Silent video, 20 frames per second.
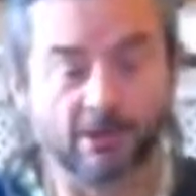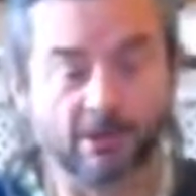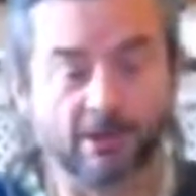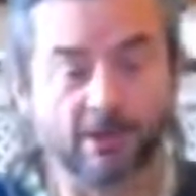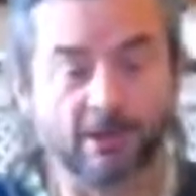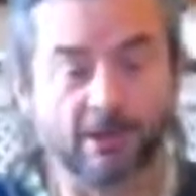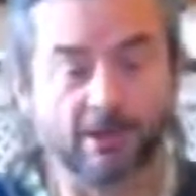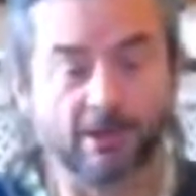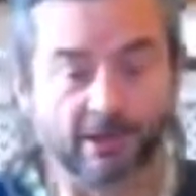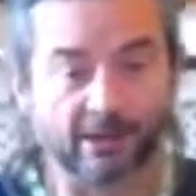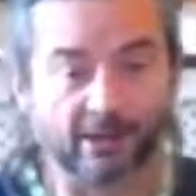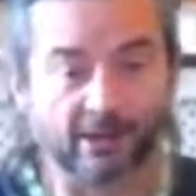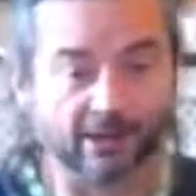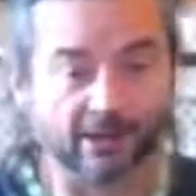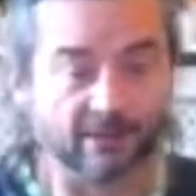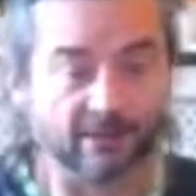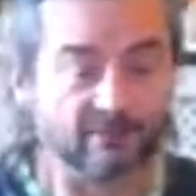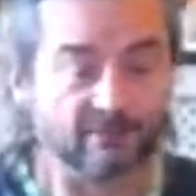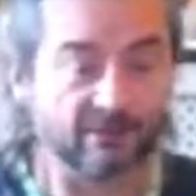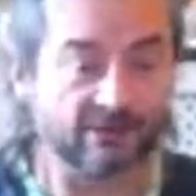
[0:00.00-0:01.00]
And
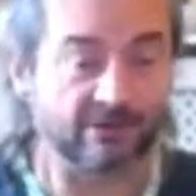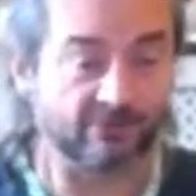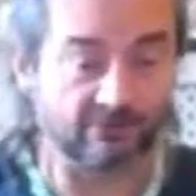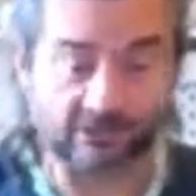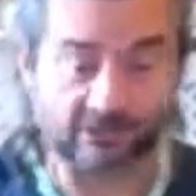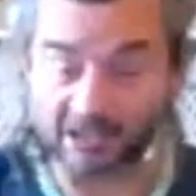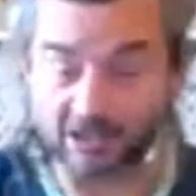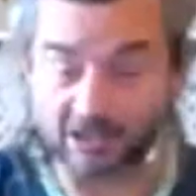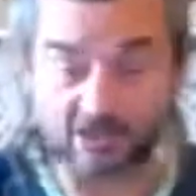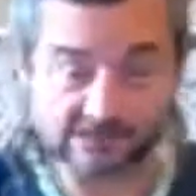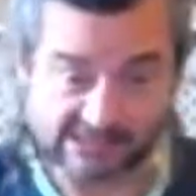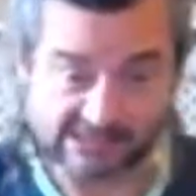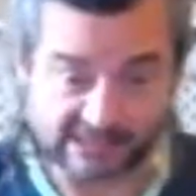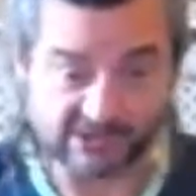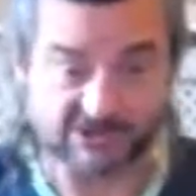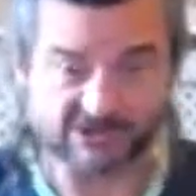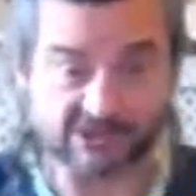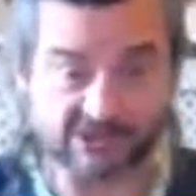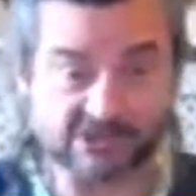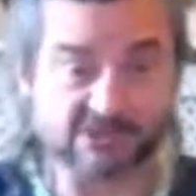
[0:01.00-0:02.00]
then, if they are
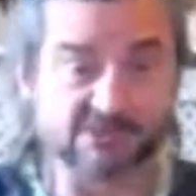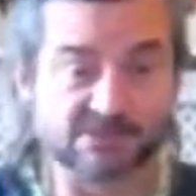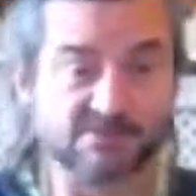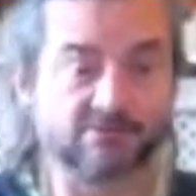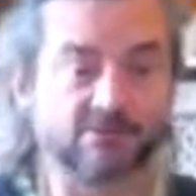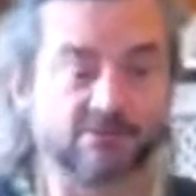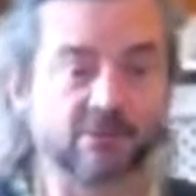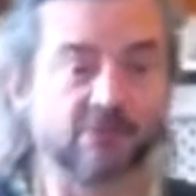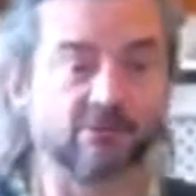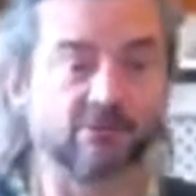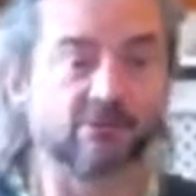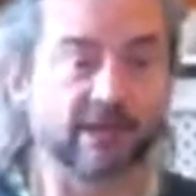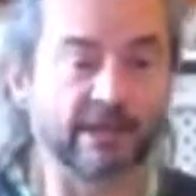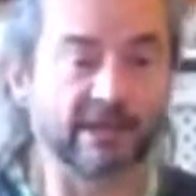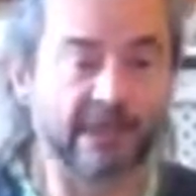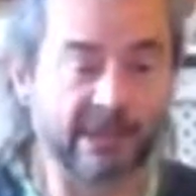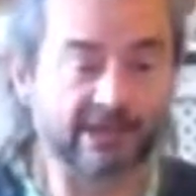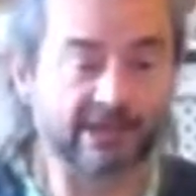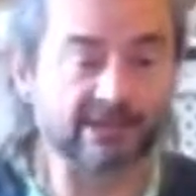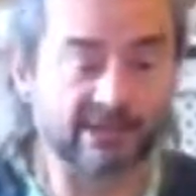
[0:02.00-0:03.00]
teachers, or if they
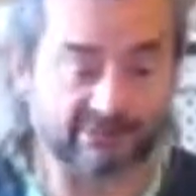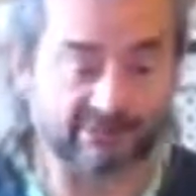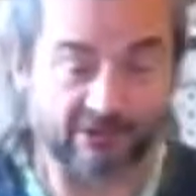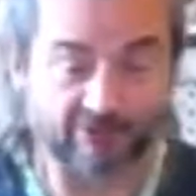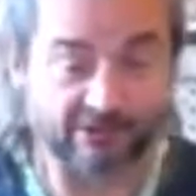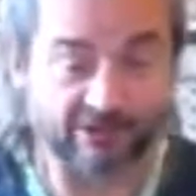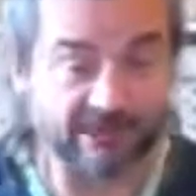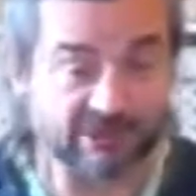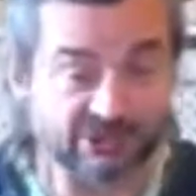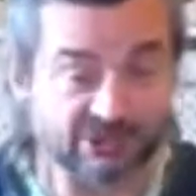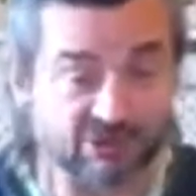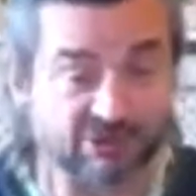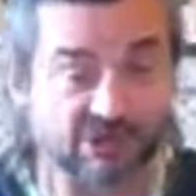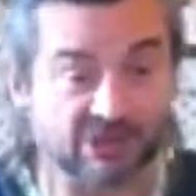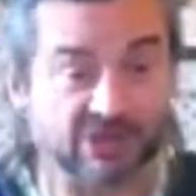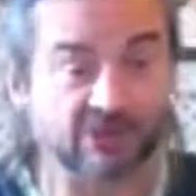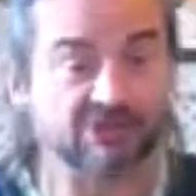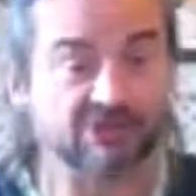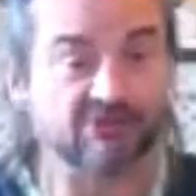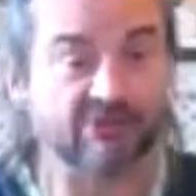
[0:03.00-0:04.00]
can, if they're ready to
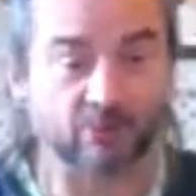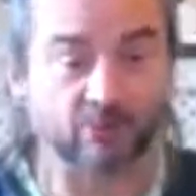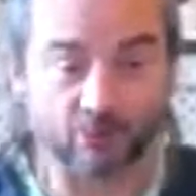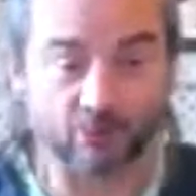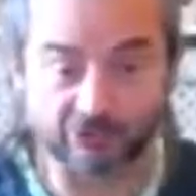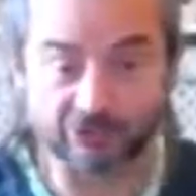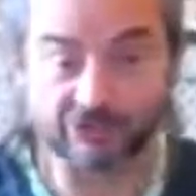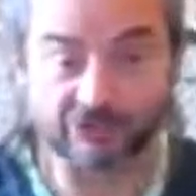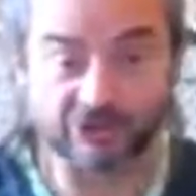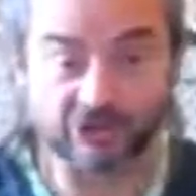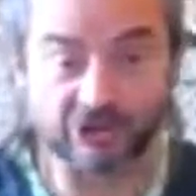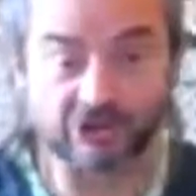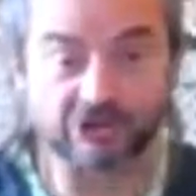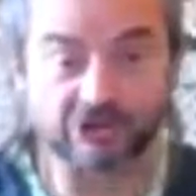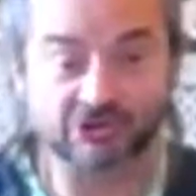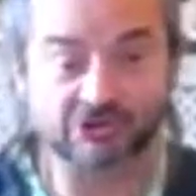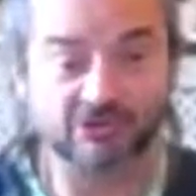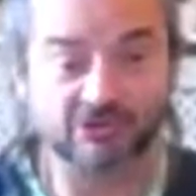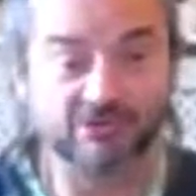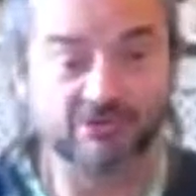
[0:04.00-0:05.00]
teach, if they want to
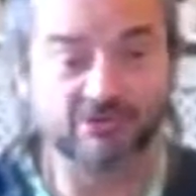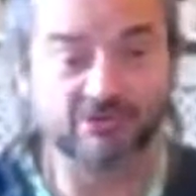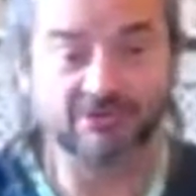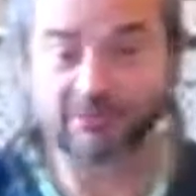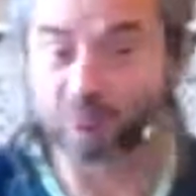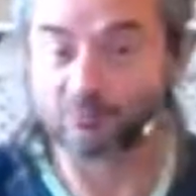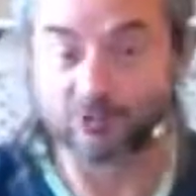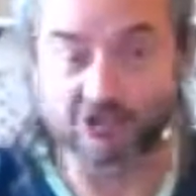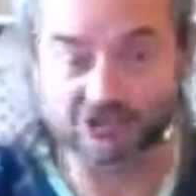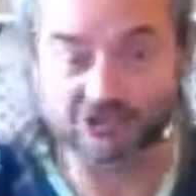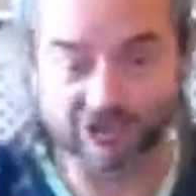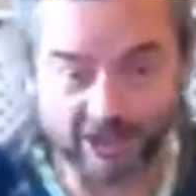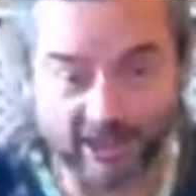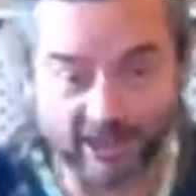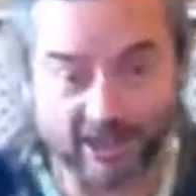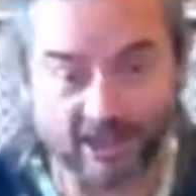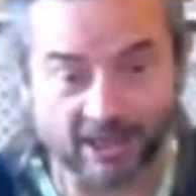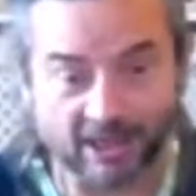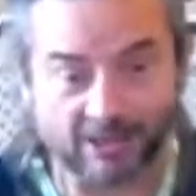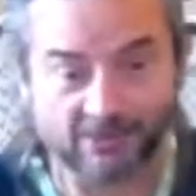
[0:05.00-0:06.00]
teach, they want to
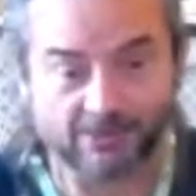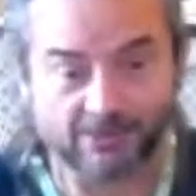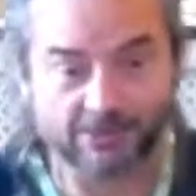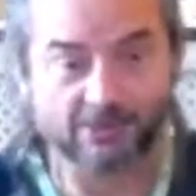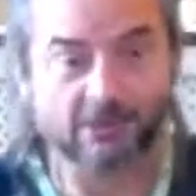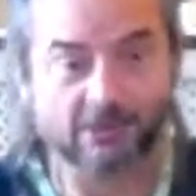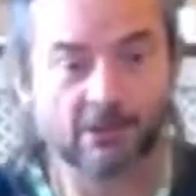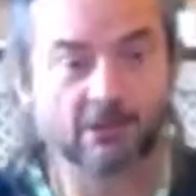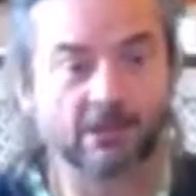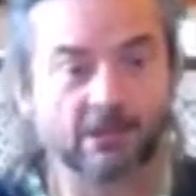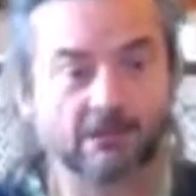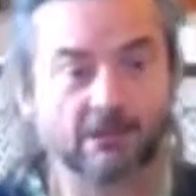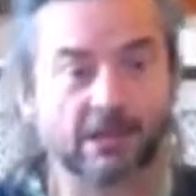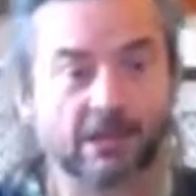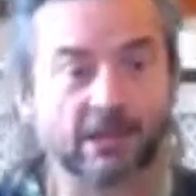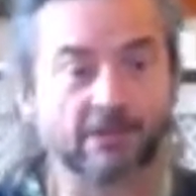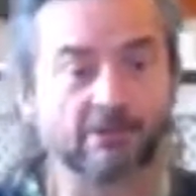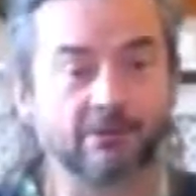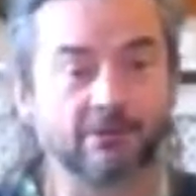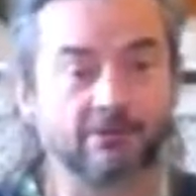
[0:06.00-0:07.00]
share,
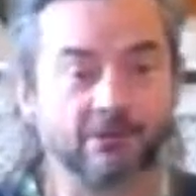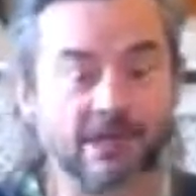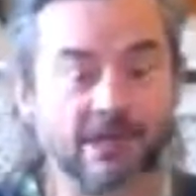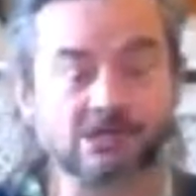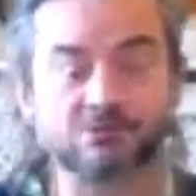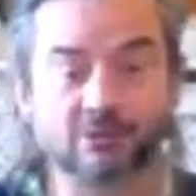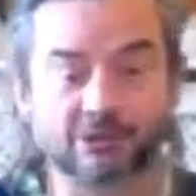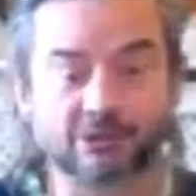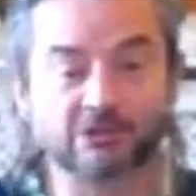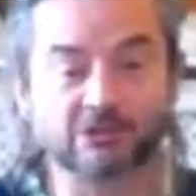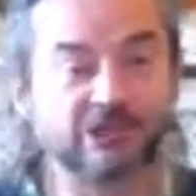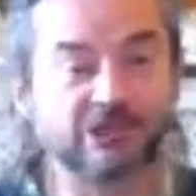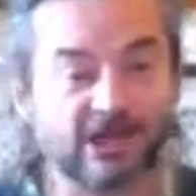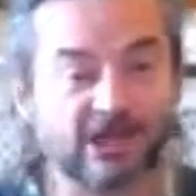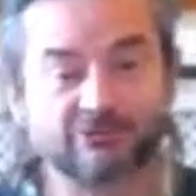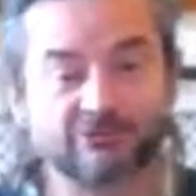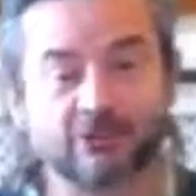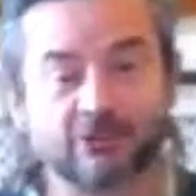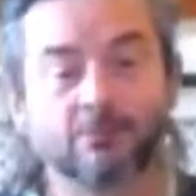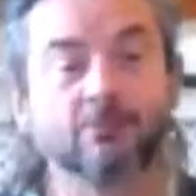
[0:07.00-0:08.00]
then that's where you
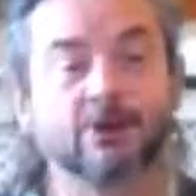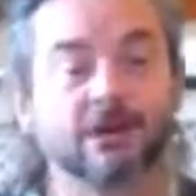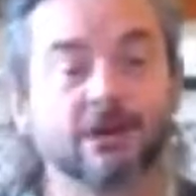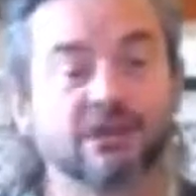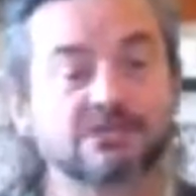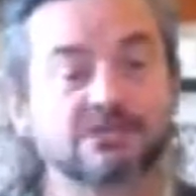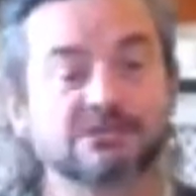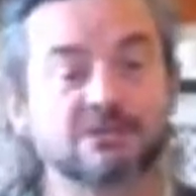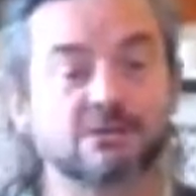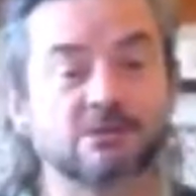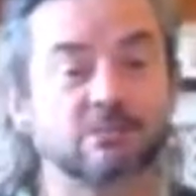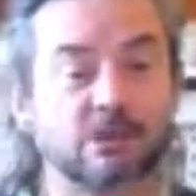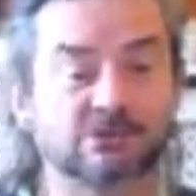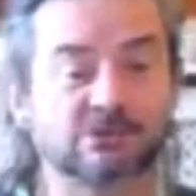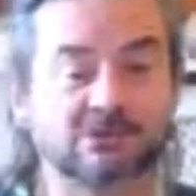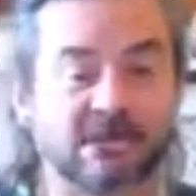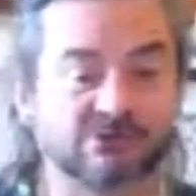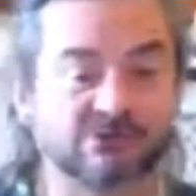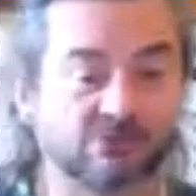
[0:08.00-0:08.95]
share from, and that's the most natural